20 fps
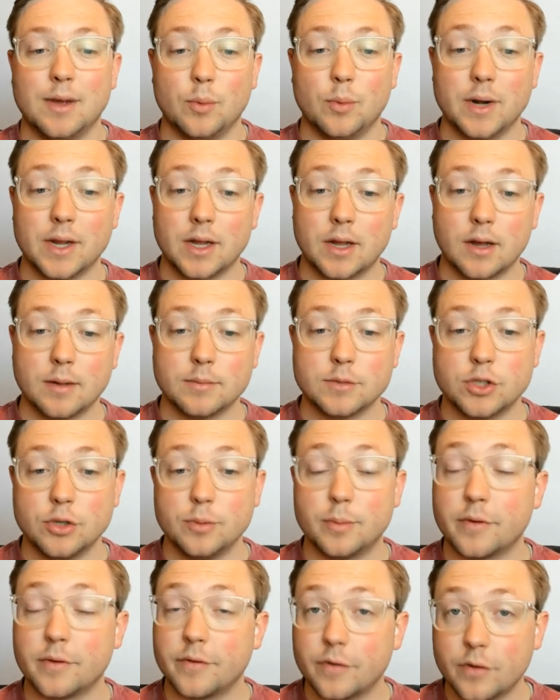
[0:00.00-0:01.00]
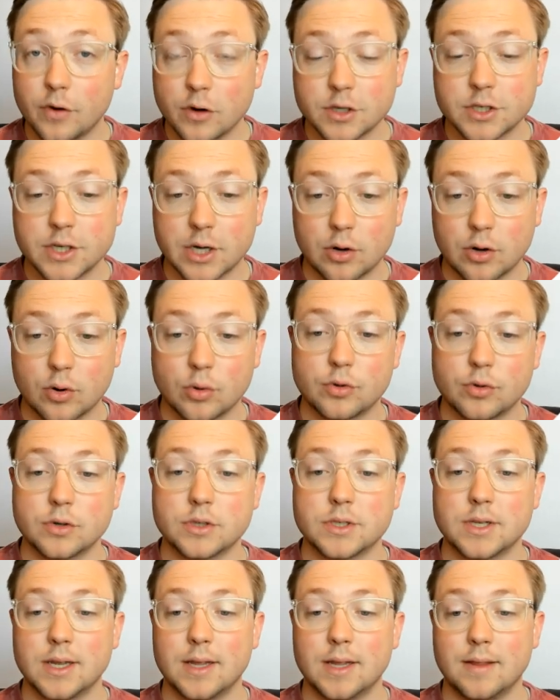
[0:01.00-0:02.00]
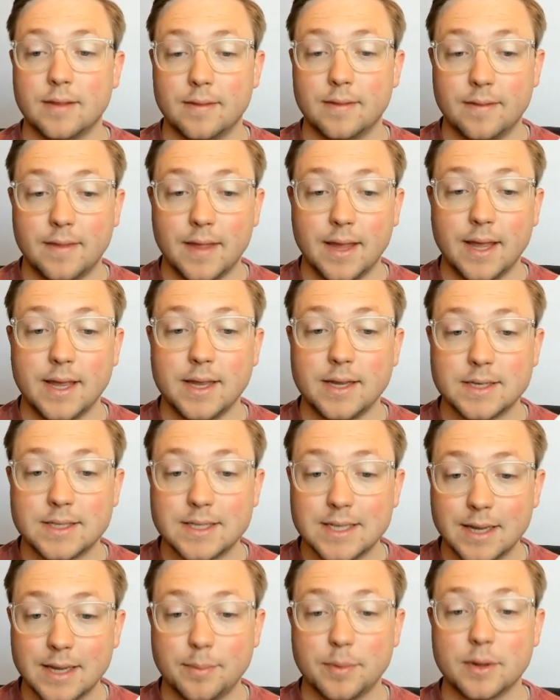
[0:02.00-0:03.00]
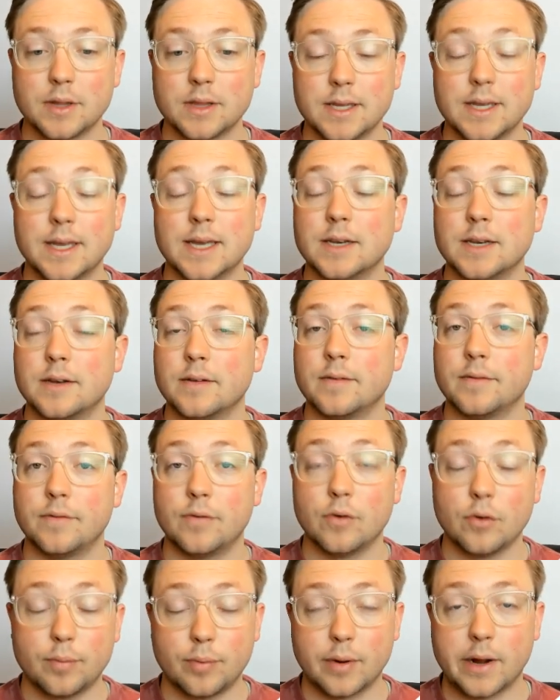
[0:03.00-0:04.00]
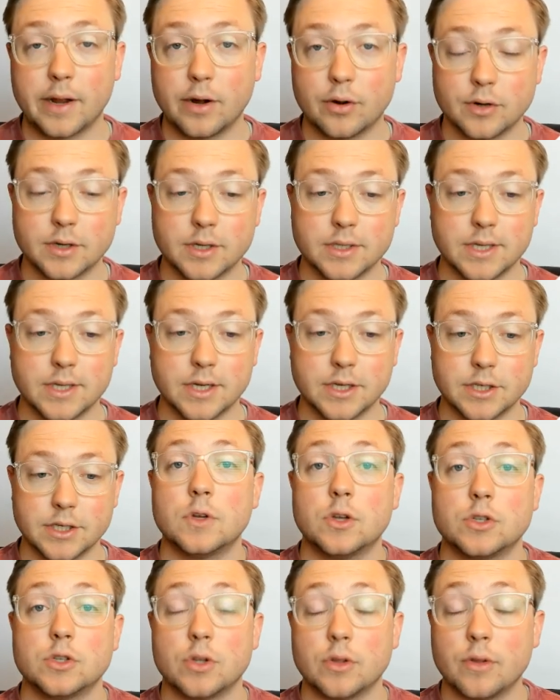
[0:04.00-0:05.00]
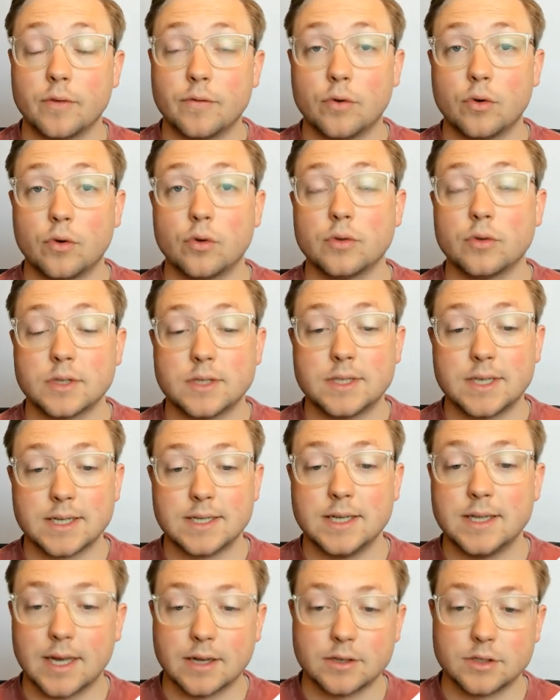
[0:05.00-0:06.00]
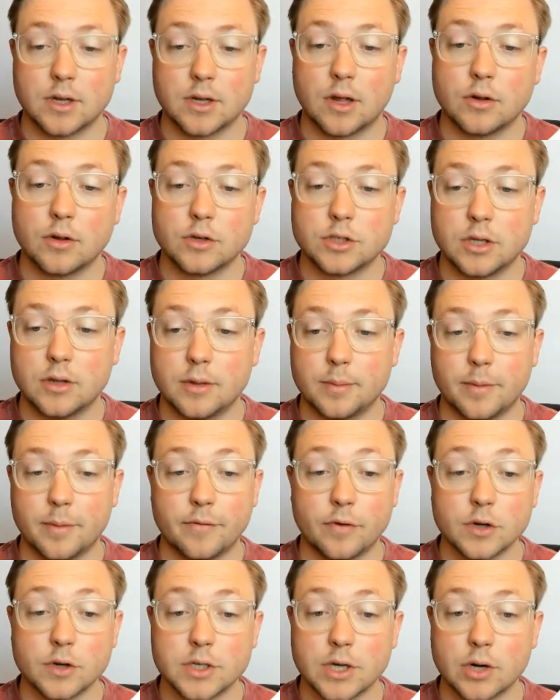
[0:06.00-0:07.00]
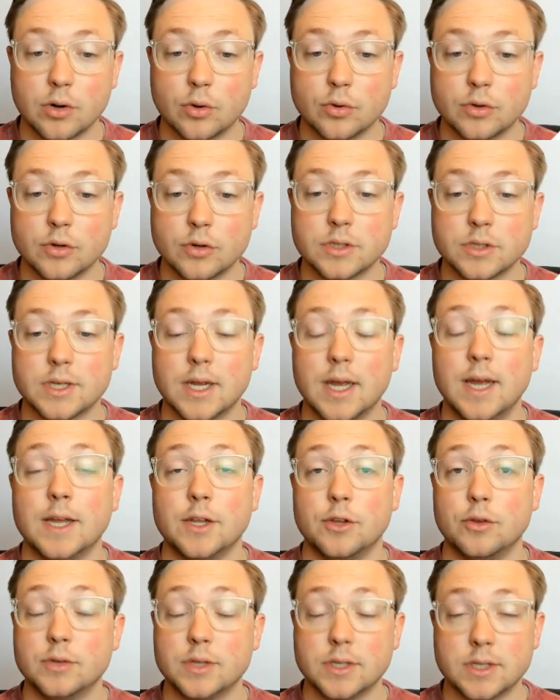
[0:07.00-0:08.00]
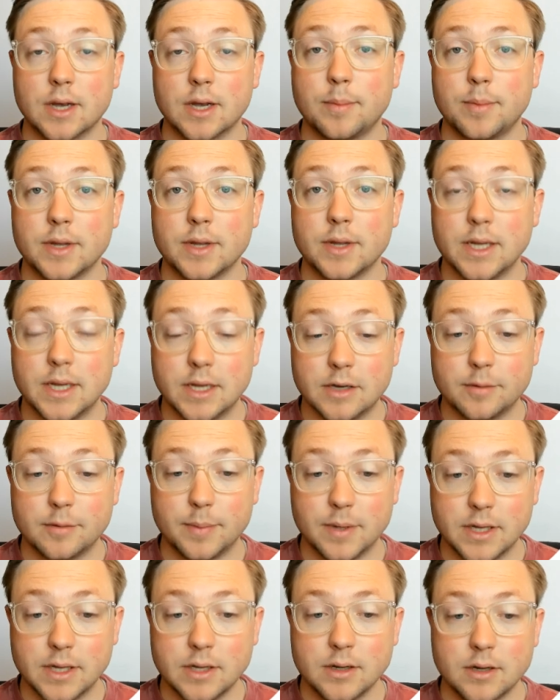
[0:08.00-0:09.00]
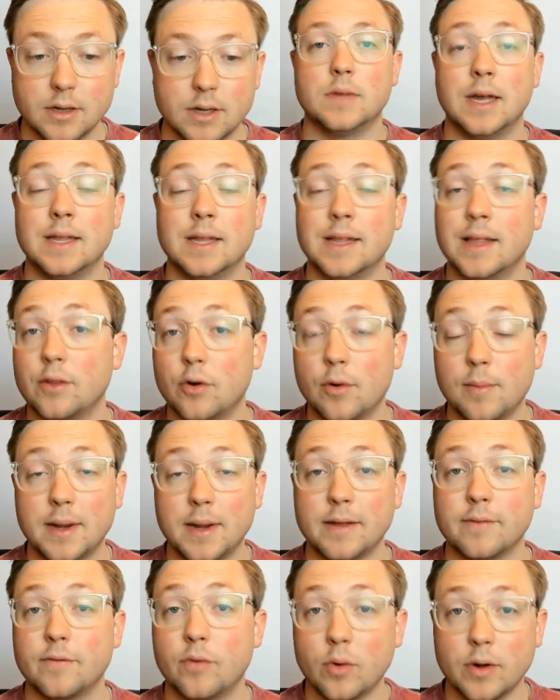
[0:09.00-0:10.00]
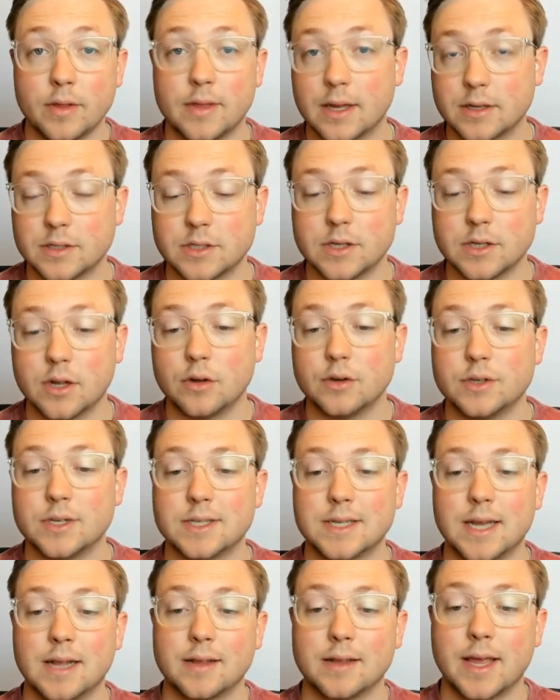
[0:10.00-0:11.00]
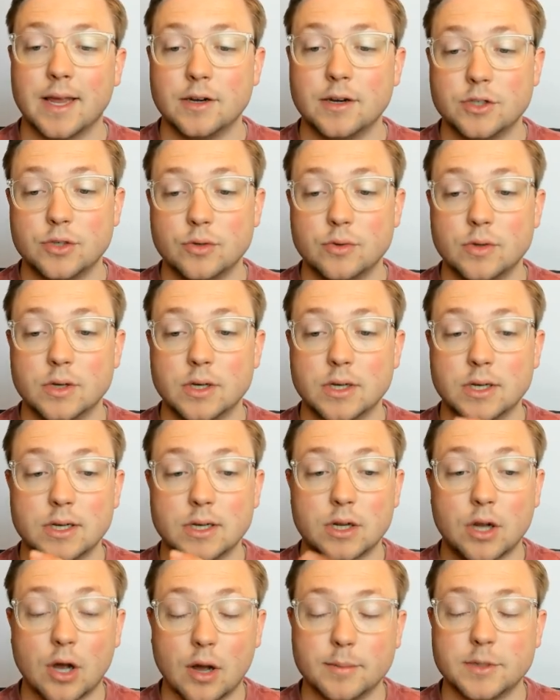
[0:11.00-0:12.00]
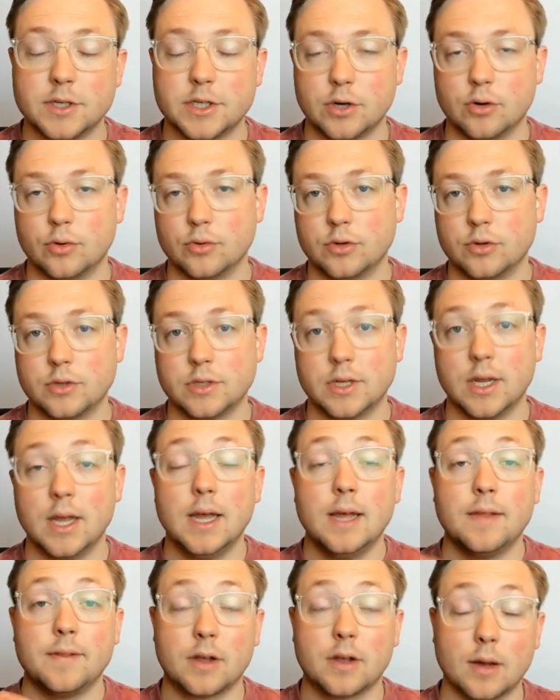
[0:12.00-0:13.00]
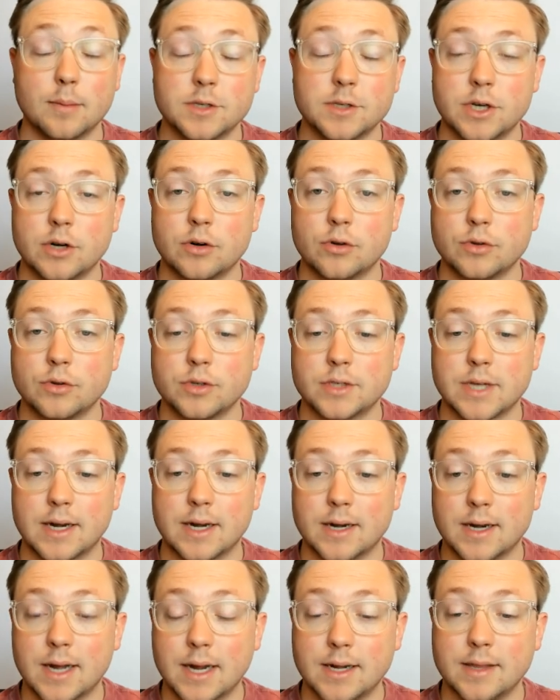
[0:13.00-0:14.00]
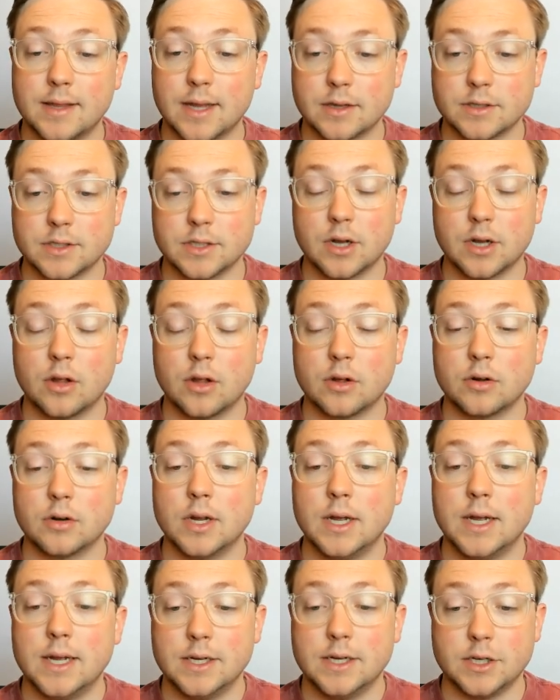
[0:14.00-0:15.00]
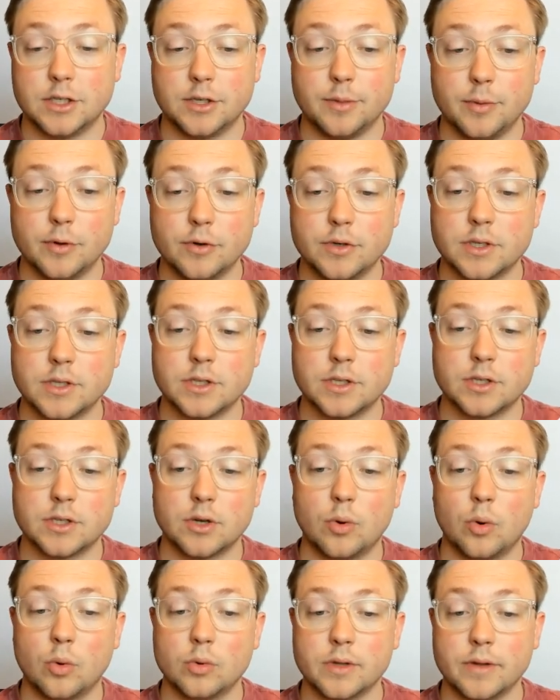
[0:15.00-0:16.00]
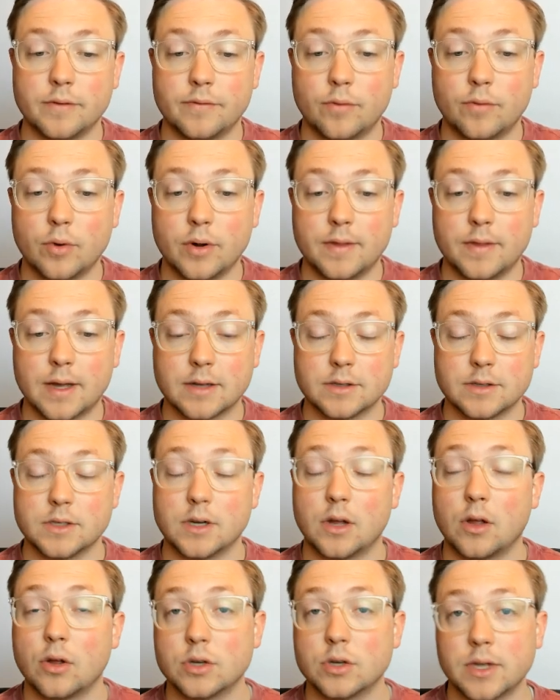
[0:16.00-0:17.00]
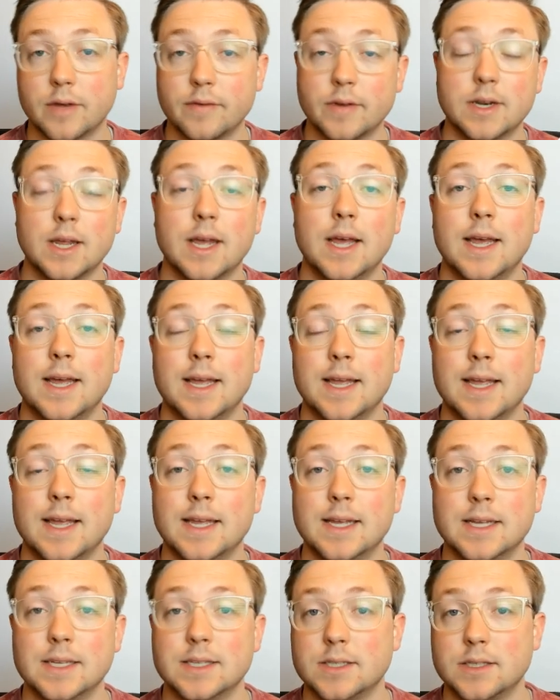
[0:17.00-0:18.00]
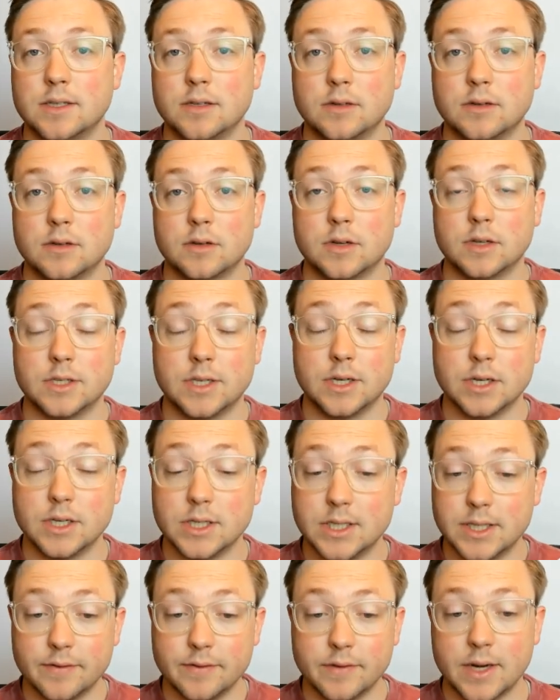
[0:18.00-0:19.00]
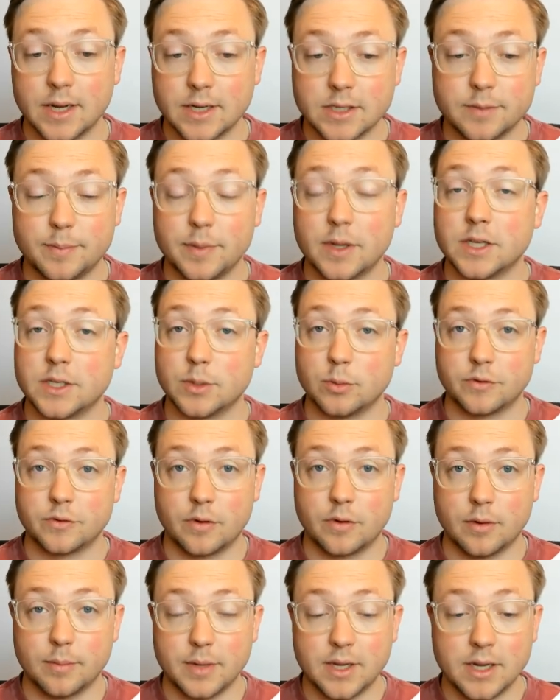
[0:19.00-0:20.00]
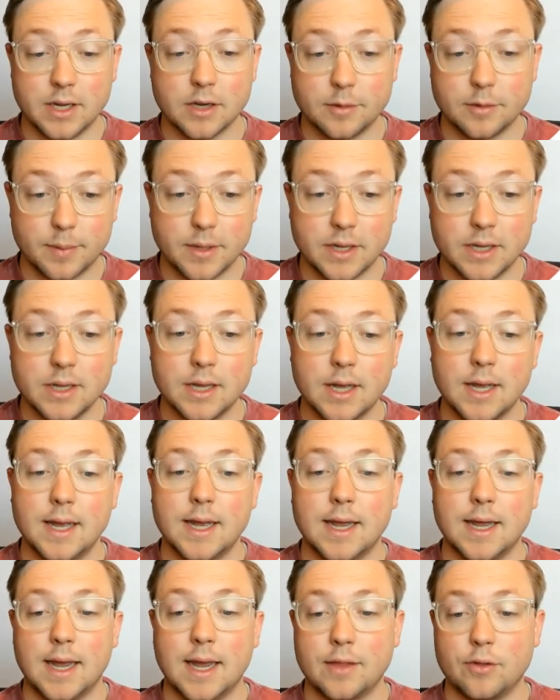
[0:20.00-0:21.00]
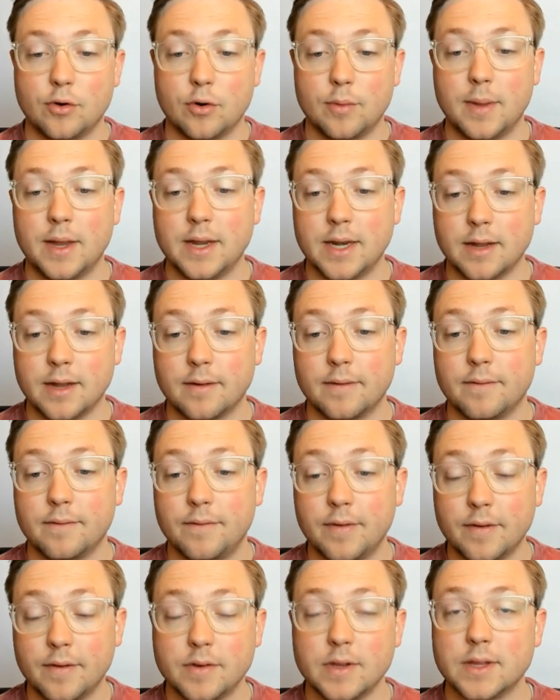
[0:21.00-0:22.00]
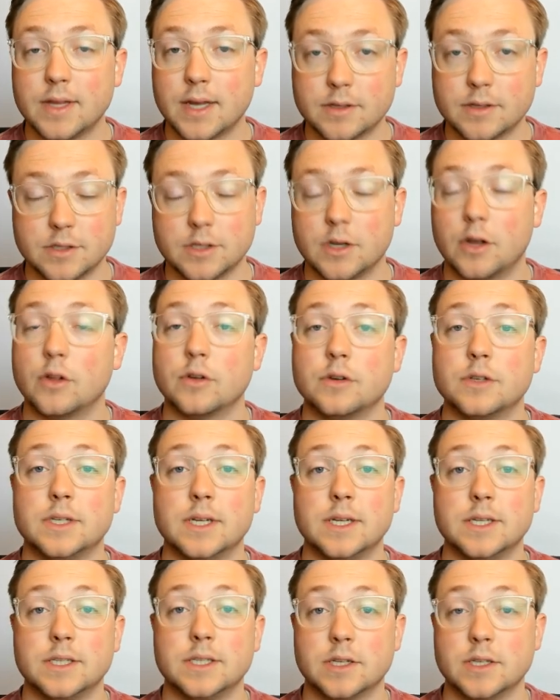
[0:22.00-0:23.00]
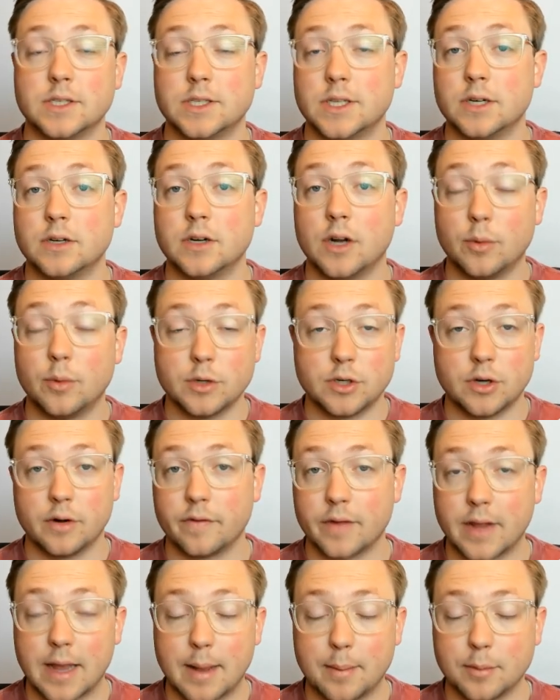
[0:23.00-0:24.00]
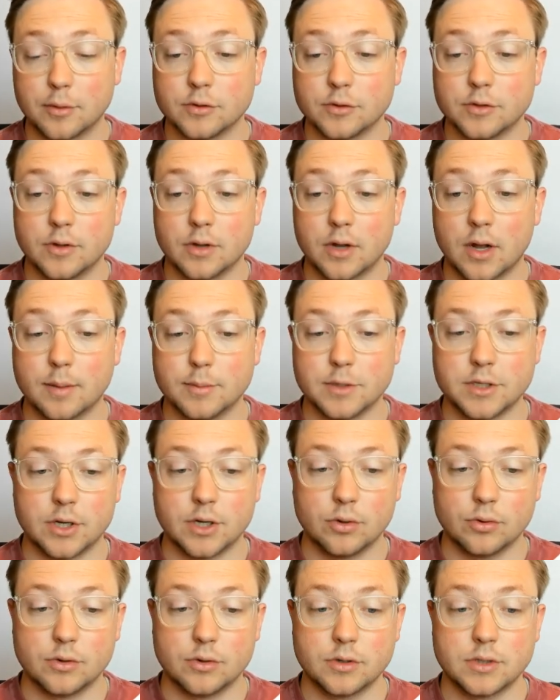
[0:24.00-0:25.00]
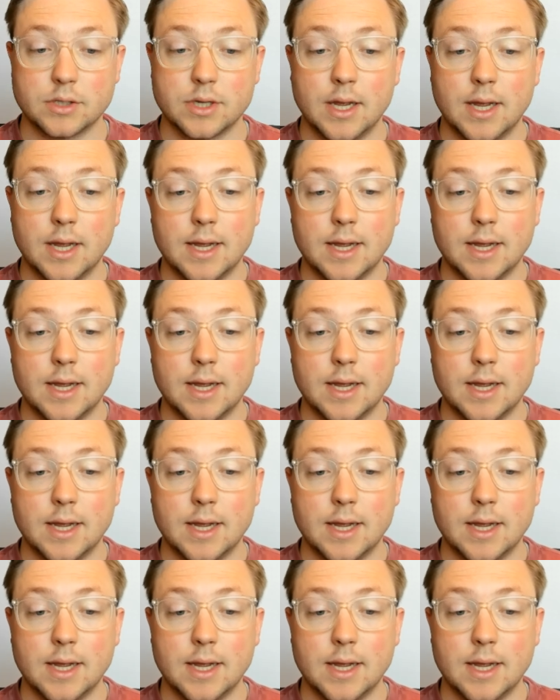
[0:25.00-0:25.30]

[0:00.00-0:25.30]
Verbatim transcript: When it comes to preferred shareholders, they typically get full prioritization. So the full $60,000 to the preferred shareholders uses up E&P, and then the remaining $40,000 is allocated to the common shareholders. The common shareholders had a $90,000 distribution, so only $40,000 of it is considered dividends because it was from E&P, and the remaining $50,000 is considered a return of capital to the common shareholders.